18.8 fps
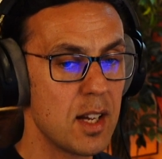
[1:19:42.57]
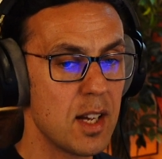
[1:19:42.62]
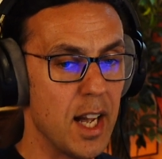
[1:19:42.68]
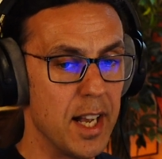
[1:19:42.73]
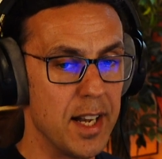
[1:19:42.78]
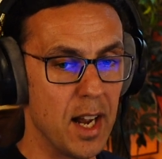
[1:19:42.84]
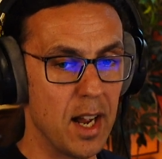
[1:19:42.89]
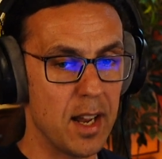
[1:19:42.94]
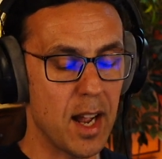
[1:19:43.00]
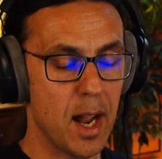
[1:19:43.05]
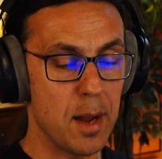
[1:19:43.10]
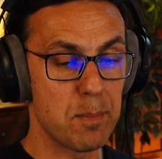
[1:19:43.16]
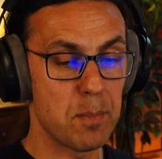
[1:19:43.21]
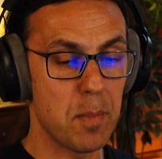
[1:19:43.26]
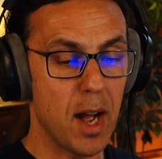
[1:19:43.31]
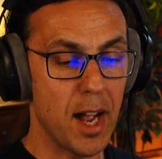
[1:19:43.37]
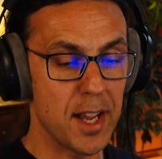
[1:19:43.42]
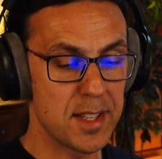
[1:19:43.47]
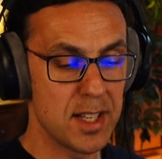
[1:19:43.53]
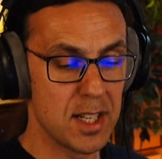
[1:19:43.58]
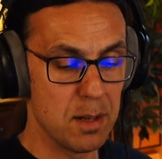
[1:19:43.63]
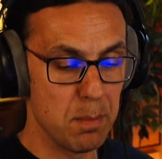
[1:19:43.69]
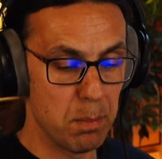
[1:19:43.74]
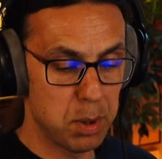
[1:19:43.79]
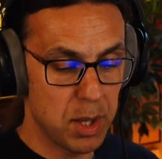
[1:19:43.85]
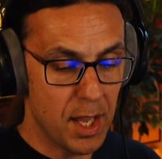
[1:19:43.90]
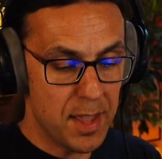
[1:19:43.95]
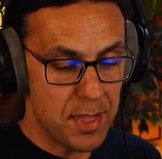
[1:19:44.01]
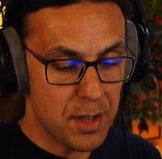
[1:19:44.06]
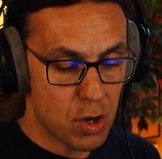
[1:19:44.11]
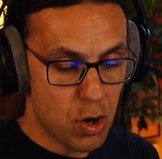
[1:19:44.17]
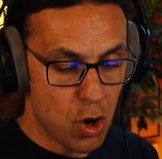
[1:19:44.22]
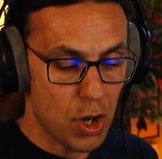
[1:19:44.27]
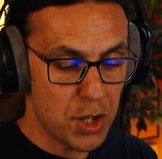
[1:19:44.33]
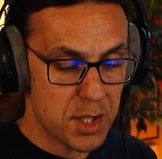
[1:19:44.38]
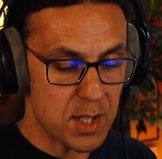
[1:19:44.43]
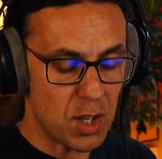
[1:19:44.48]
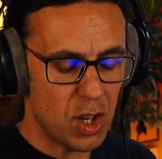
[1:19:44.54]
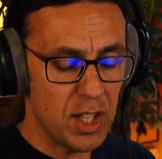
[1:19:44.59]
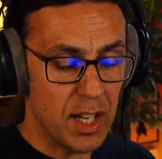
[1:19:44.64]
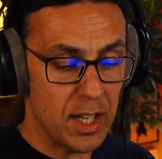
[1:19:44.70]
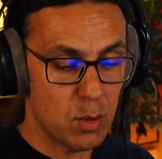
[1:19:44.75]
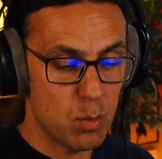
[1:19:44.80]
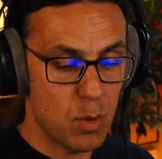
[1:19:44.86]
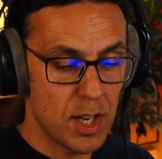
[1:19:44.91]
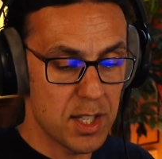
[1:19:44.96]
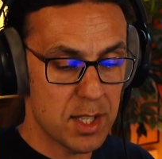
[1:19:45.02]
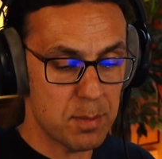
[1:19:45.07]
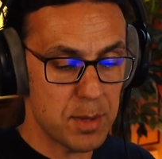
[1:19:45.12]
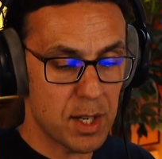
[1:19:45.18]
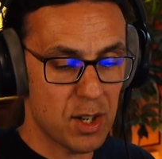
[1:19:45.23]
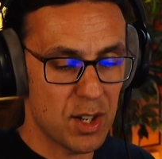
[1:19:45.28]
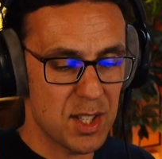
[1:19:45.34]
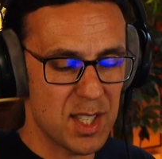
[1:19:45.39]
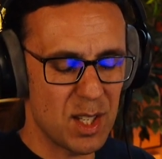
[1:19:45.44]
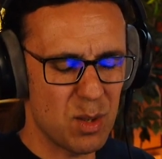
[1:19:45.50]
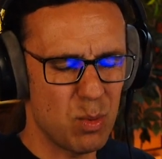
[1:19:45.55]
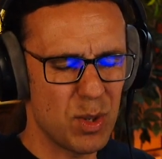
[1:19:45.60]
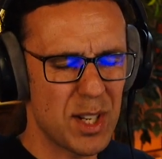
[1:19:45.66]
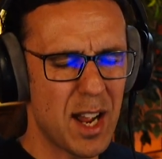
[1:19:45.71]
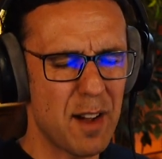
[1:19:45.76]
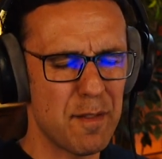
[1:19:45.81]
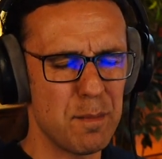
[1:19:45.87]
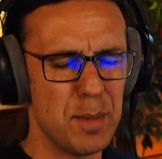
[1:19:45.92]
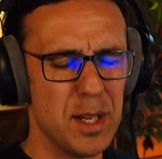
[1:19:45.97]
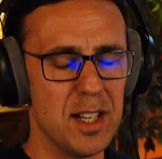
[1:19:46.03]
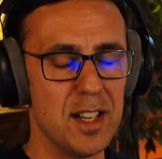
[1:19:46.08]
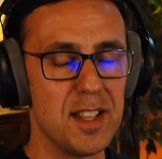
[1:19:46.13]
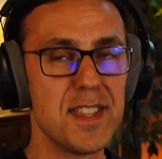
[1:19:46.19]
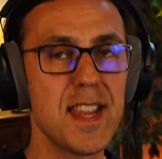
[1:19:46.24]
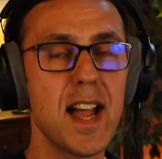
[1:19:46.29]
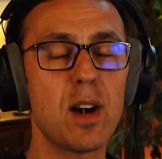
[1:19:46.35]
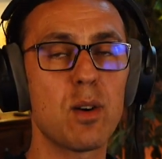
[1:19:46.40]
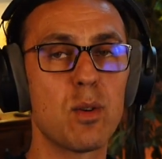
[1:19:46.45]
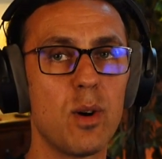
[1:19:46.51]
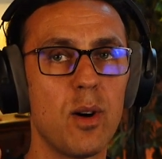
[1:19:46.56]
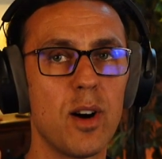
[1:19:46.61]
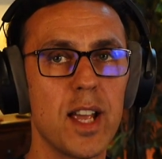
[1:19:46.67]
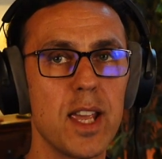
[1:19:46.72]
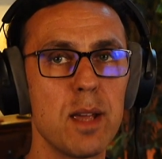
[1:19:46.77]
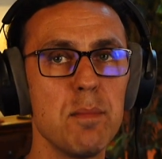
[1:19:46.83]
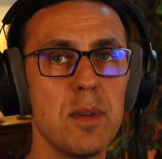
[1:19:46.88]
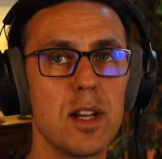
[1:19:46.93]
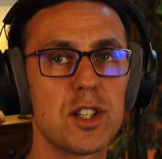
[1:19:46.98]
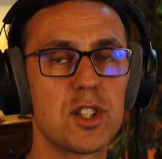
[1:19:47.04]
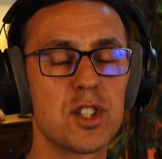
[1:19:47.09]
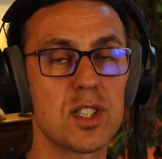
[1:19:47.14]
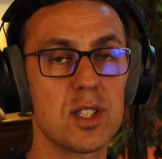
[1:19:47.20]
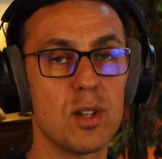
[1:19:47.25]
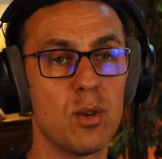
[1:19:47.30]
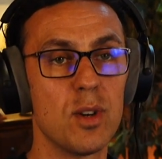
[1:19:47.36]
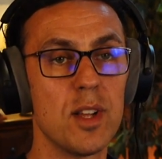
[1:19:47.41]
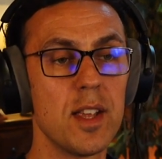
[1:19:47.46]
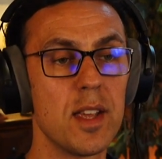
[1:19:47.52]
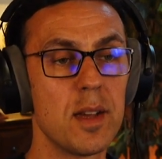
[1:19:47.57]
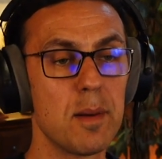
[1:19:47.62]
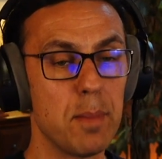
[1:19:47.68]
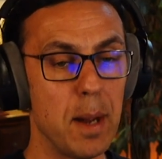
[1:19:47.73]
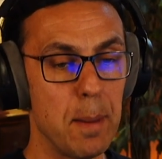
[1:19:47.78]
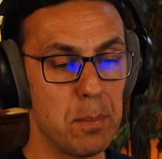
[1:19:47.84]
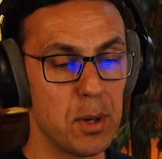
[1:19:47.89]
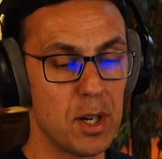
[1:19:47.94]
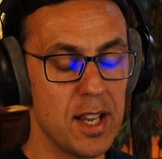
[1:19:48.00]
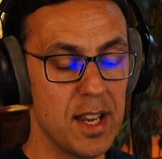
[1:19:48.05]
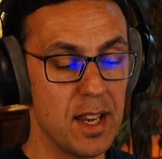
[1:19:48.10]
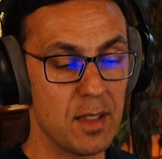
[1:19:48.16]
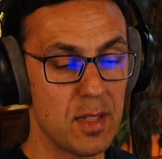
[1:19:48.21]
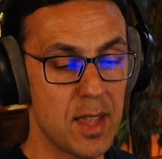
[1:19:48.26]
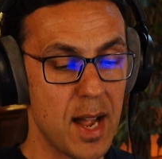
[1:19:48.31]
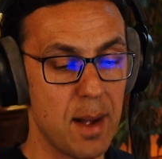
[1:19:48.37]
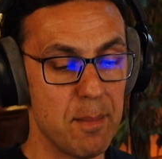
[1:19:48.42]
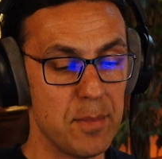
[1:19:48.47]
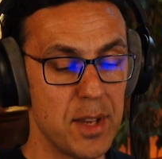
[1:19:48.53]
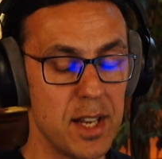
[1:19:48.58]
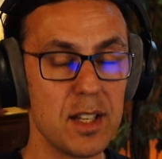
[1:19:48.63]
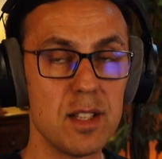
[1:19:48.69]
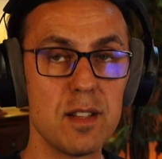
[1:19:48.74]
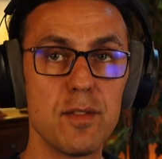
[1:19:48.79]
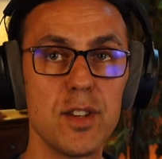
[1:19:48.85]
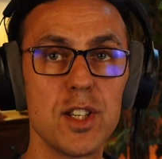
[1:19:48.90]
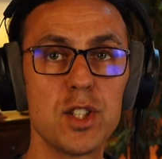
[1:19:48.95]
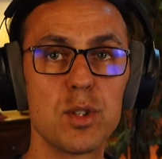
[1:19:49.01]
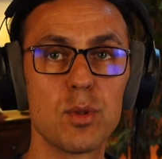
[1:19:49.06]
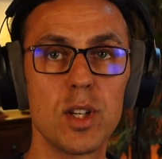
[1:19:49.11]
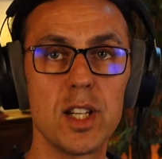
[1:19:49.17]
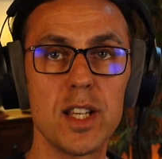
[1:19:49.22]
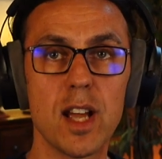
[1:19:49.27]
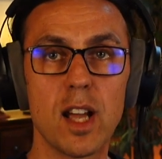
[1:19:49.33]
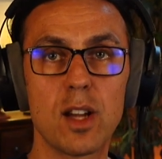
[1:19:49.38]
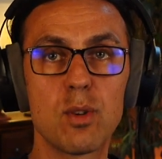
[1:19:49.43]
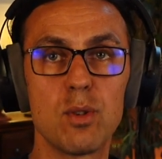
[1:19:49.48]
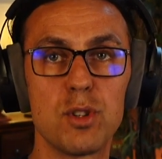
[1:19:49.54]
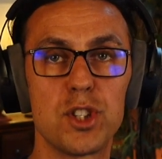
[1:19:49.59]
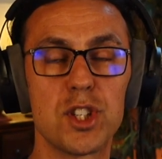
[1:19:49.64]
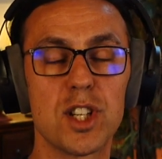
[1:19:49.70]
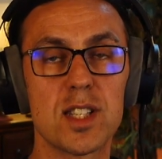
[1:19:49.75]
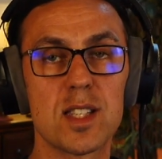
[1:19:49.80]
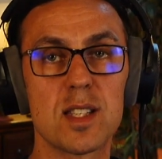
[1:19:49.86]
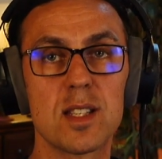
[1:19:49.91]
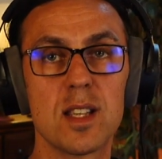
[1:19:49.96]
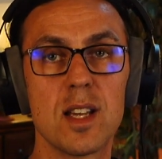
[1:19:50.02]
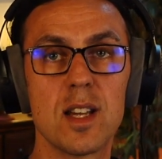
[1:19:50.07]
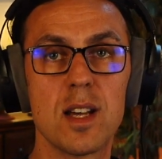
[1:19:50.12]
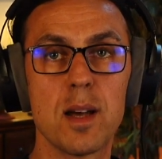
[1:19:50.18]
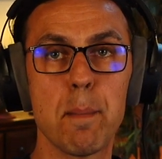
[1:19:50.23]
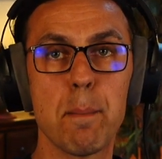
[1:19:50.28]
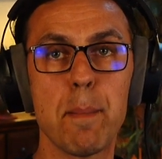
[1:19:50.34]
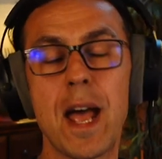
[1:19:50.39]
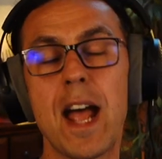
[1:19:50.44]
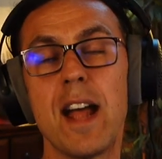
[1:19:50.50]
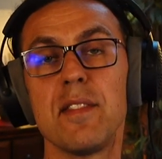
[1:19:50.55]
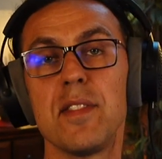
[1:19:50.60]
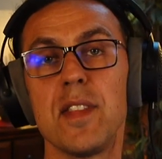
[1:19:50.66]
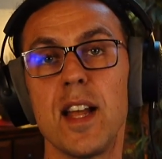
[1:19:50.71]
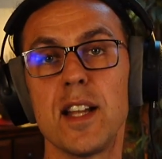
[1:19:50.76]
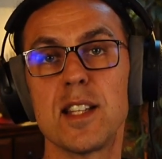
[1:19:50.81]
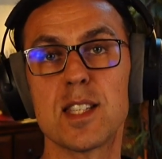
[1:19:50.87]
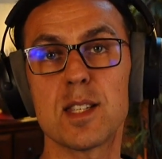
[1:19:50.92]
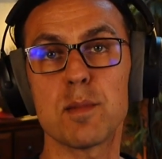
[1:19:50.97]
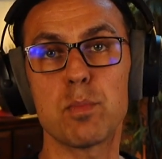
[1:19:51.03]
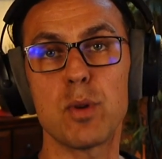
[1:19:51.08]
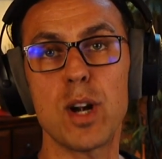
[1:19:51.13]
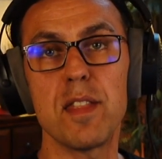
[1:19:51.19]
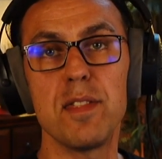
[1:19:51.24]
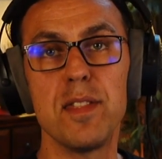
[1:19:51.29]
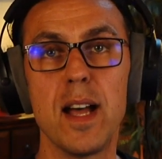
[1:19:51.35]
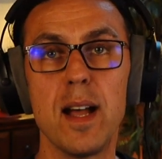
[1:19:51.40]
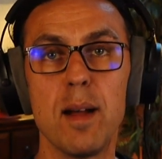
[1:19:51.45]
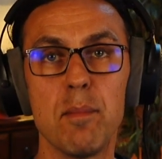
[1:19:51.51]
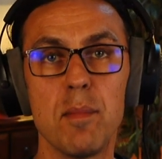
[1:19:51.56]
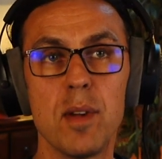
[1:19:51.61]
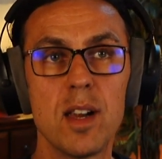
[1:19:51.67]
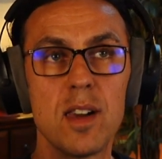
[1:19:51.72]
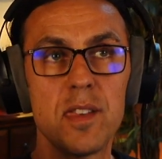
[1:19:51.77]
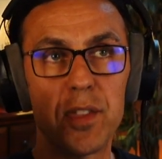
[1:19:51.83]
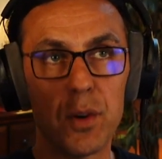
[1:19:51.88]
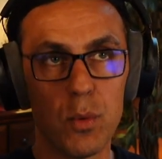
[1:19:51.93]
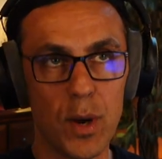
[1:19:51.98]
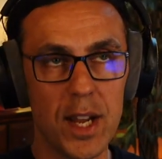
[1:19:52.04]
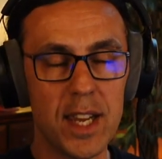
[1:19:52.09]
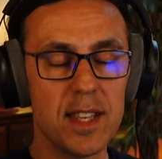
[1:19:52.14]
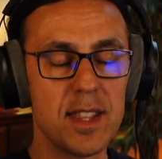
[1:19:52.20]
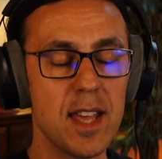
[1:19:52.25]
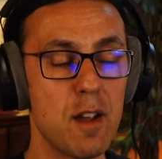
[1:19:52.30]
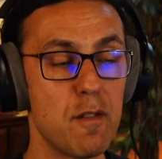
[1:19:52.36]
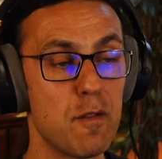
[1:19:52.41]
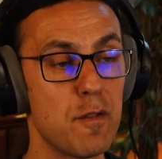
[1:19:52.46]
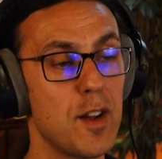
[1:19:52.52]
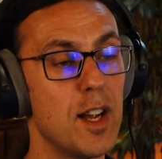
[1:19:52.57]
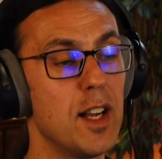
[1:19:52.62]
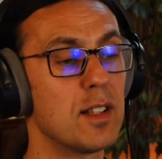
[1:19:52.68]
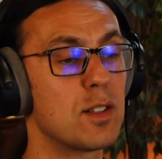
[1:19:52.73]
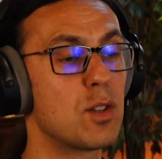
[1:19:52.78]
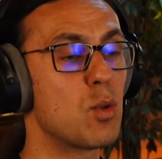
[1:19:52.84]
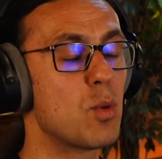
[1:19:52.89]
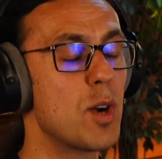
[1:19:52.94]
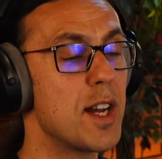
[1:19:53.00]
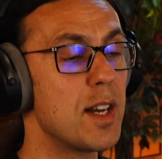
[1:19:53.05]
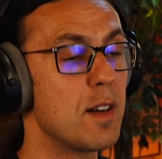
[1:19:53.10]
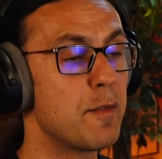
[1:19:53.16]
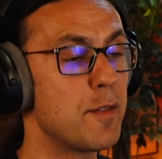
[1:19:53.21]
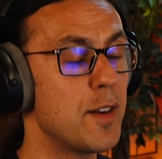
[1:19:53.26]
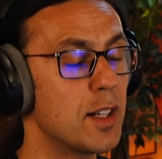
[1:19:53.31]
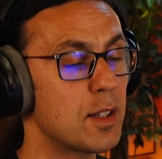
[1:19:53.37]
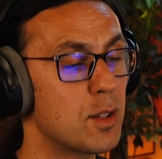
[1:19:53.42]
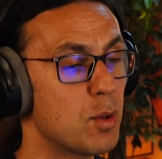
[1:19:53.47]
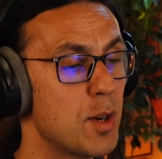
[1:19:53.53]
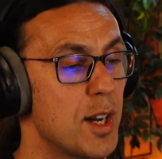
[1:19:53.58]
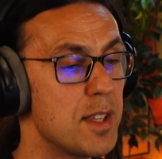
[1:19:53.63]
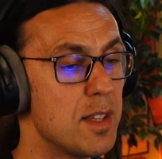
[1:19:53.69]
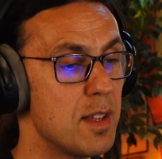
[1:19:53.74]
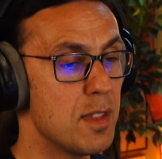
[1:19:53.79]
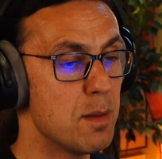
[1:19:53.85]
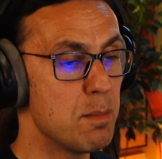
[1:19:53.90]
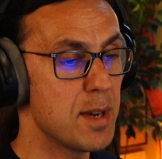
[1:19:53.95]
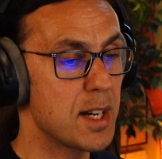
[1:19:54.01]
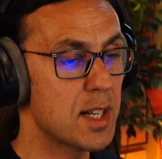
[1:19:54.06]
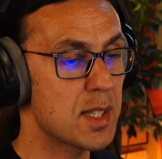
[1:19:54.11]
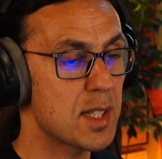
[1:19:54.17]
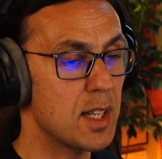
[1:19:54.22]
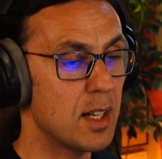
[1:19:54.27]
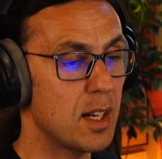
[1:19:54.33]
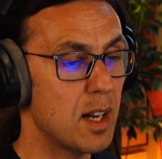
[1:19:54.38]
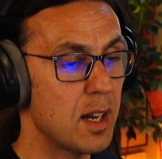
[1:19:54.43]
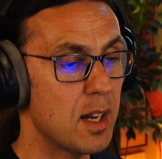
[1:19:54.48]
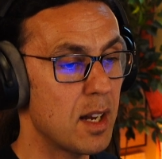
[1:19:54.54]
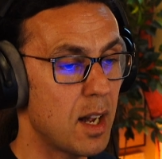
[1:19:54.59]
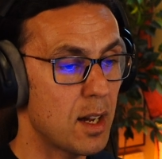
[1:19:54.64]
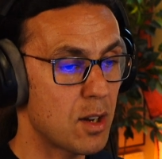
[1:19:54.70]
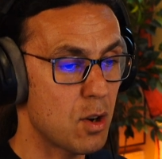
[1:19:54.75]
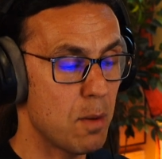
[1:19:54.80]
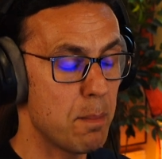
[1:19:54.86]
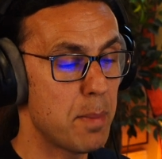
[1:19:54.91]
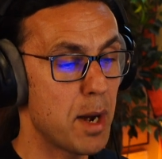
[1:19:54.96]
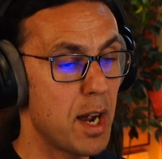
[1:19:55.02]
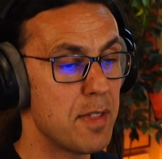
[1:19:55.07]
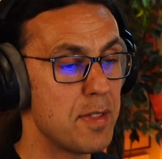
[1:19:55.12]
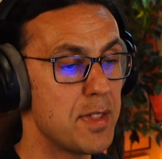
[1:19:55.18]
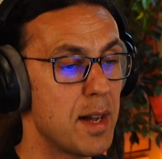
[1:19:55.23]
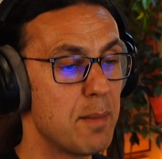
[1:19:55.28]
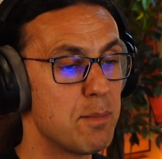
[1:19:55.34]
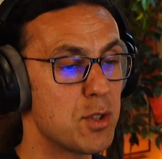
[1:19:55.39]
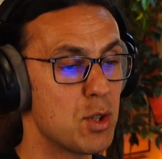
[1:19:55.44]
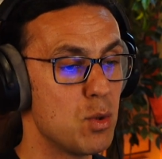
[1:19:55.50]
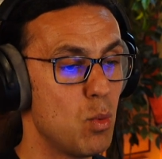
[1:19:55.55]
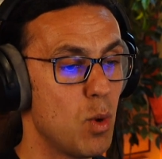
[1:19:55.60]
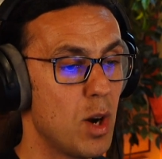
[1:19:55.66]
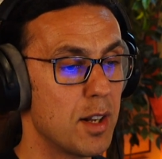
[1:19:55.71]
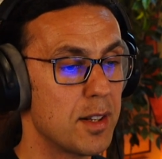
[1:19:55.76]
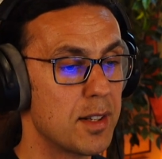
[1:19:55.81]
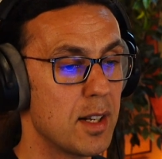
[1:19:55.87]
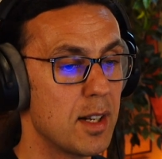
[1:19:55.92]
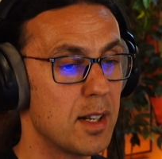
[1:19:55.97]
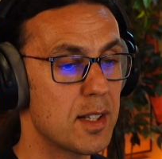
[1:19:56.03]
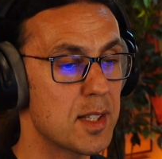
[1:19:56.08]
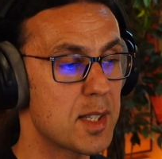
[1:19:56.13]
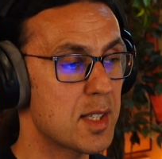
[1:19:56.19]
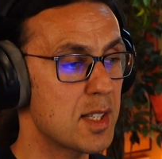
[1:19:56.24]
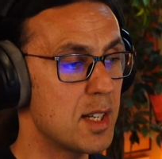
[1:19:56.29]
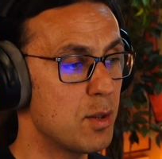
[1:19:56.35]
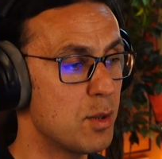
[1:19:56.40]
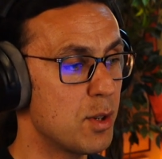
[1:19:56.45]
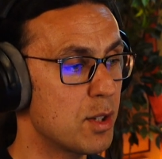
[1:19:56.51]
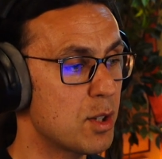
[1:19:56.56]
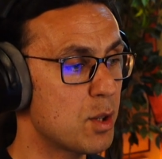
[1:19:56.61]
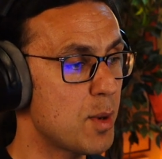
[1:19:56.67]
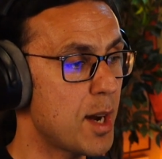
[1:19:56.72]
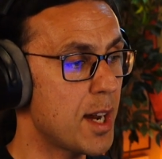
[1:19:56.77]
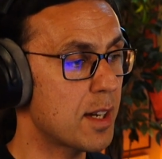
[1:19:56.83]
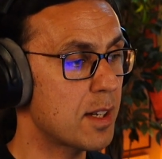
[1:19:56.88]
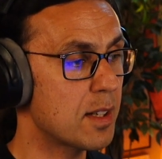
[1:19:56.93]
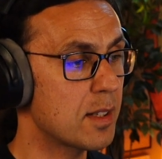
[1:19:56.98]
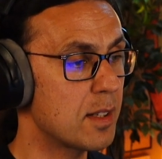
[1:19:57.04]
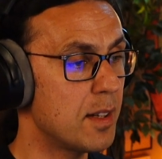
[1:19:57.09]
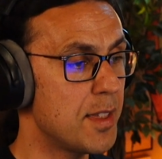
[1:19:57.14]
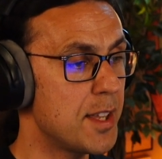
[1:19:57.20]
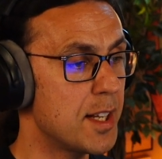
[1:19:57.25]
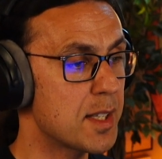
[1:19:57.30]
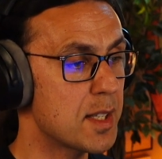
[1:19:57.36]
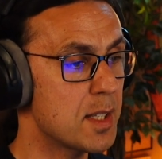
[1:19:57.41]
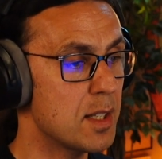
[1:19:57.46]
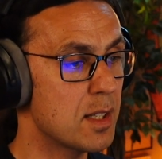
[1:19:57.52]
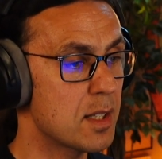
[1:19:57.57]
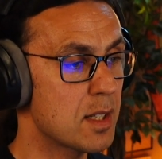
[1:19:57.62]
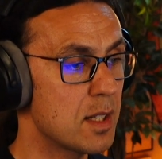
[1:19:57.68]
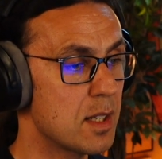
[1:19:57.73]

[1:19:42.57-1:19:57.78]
And I didn't play the chords all at once because it would have been a narrower image. So by playing them individually, I could just pan and spread them the way they felt great in the mix. And I combined them to one stereo track. And that's it.